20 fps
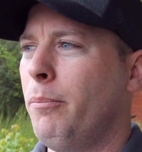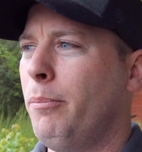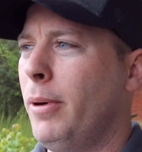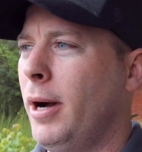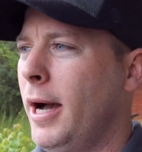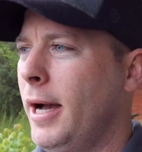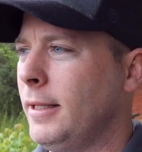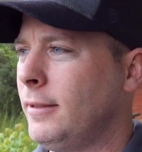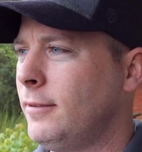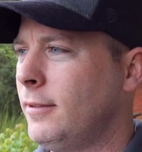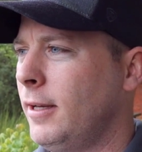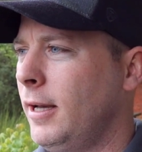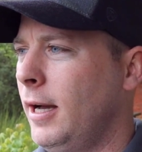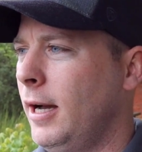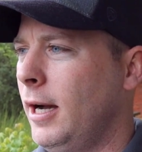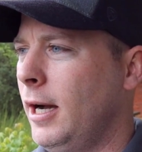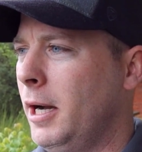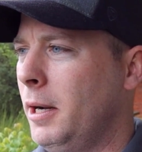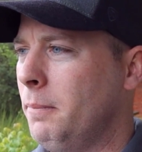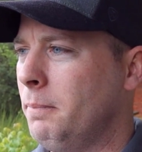But
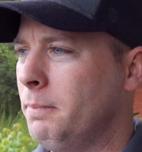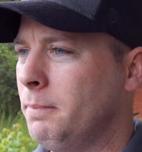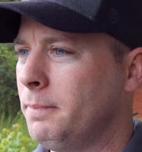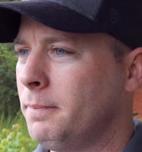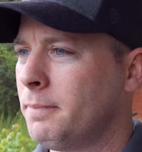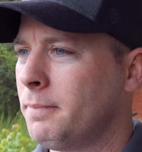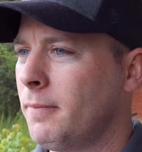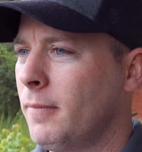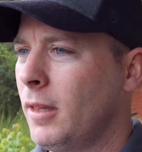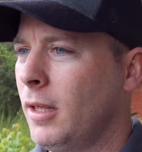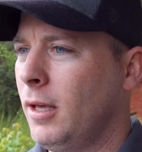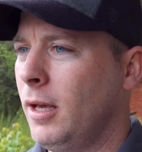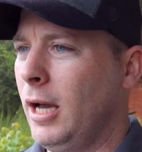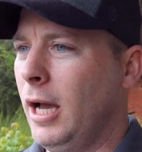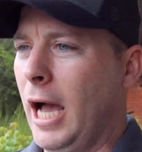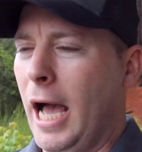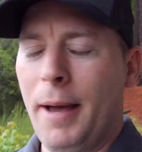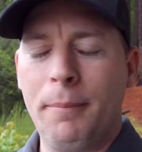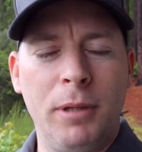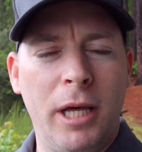I'm
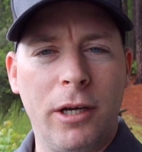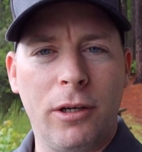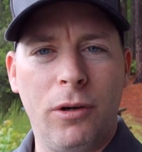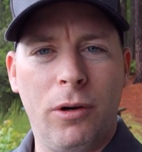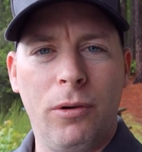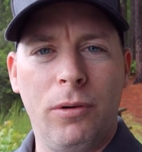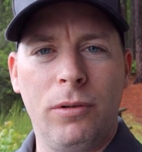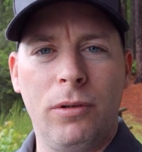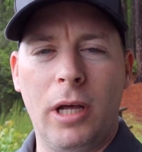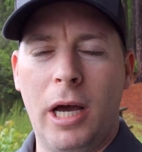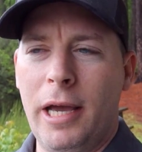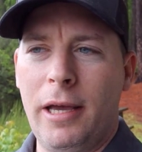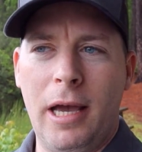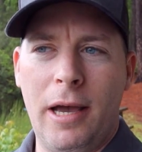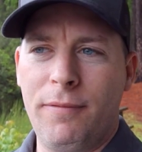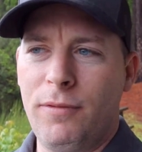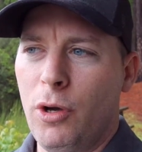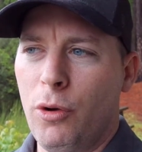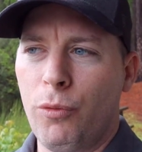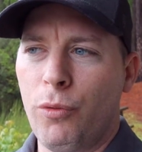not going. I
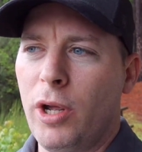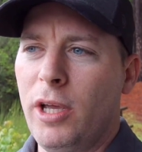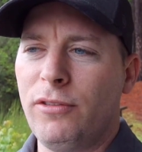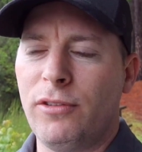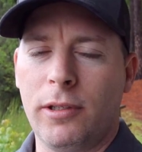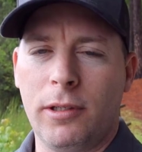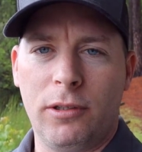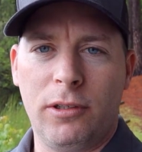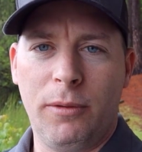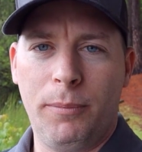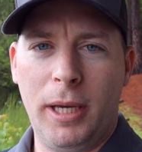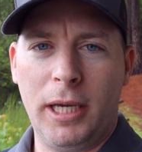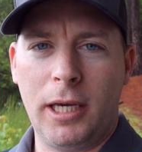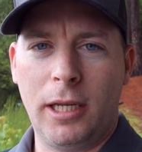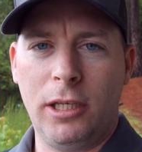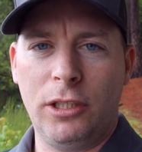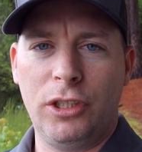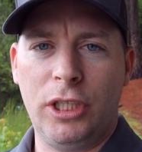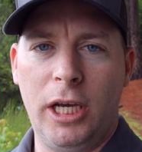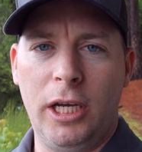have no reason to make
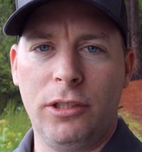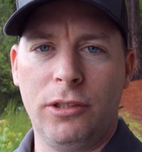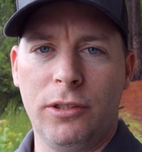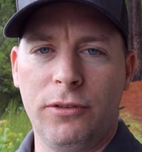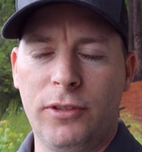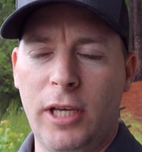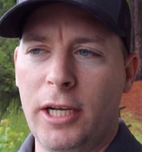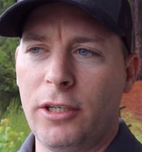any changes.